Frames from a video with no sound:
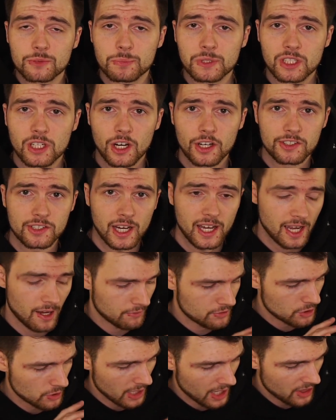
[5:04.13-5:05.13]
because I have
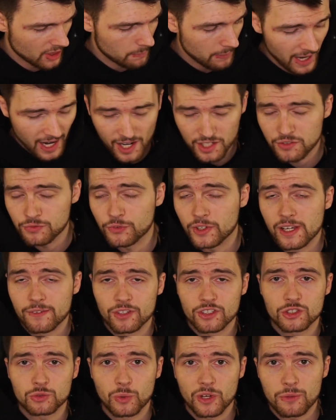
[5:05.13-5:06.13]
tried the past
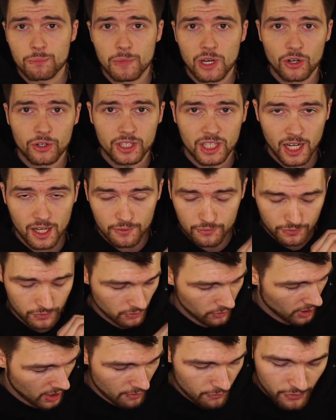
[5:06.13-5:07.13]
flavors with milk and I've
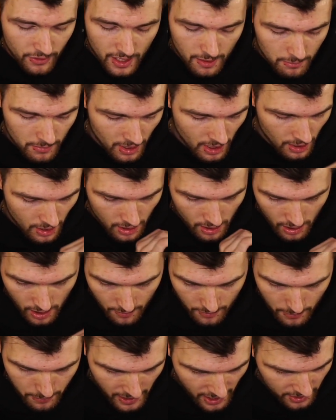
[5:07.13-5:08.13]
loved them. All
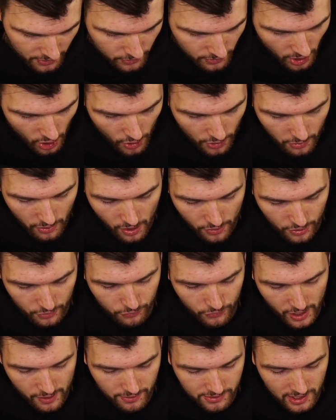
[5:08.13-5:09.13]
the other
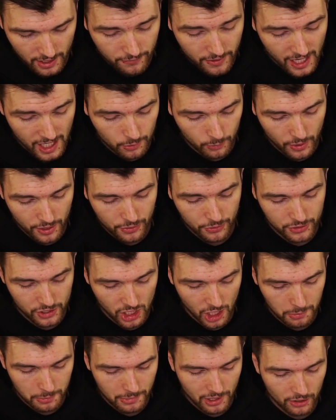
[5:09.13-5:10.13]
flavors I've had with the
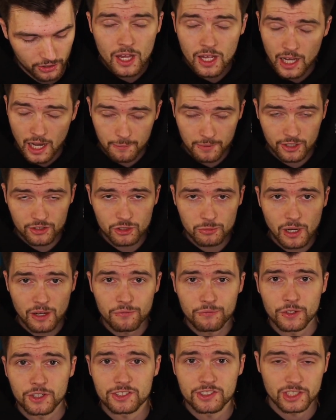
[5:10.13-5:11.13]
almond milk. I'm gonna do my
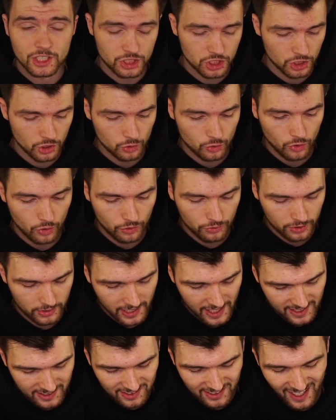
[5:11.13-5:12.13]
first initial
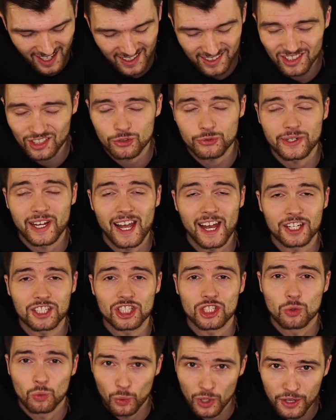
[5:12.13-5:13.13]
taste test
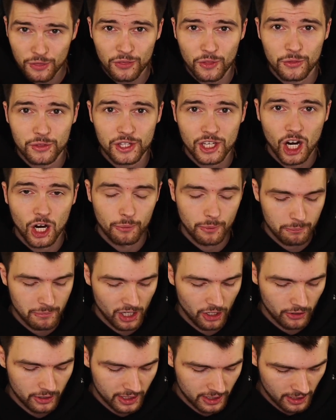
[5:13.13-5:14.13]
reaction with the almond
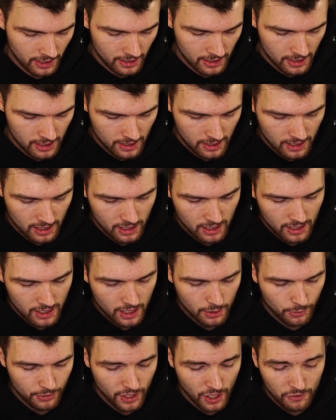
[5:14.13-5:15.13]
milk.
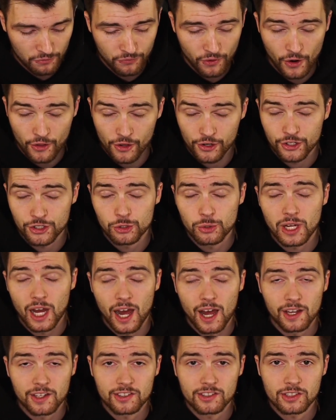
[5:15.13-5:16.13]
Without further ado,
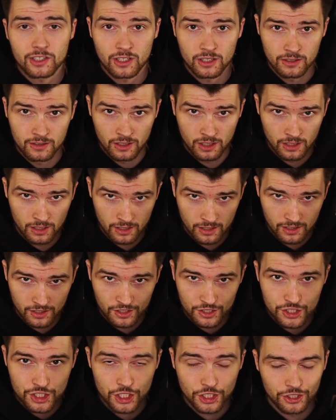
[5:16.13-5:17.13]
guys,
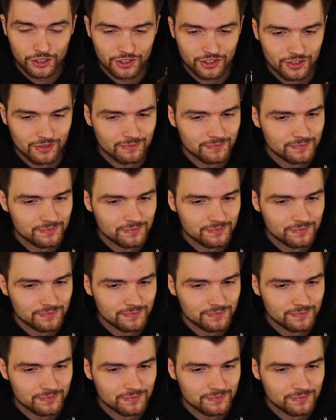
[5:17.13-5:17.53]
cheers.